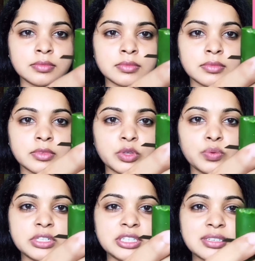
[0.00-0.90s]
You will
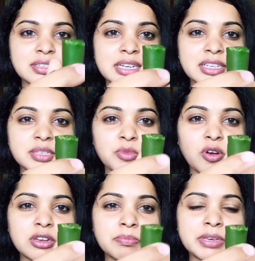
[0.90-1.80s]
just need a
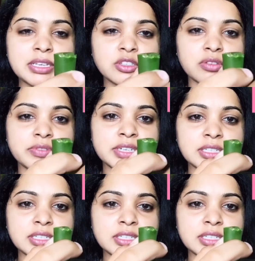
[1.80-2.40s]
small piece of it.